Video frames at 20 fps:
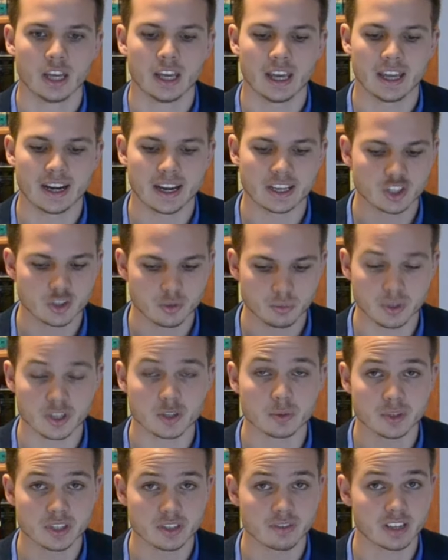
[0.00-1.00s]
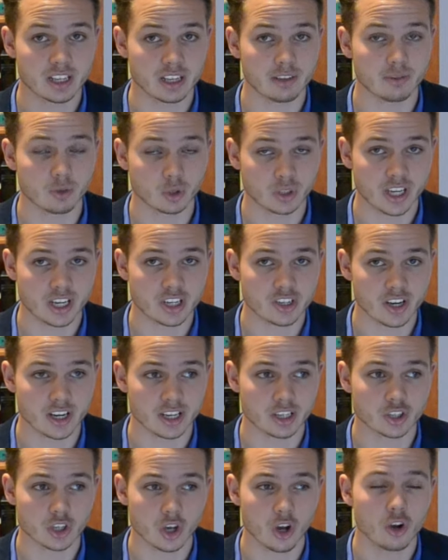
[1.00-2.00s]
It has to be specifically for day
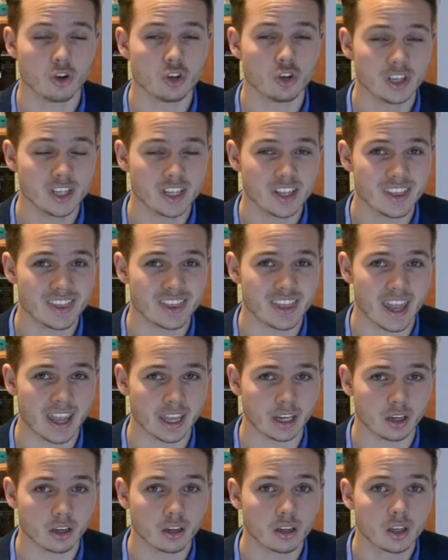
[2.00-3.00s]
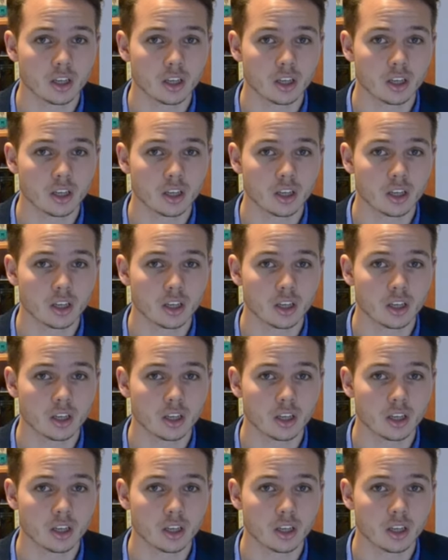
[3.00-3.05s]
trading. So only then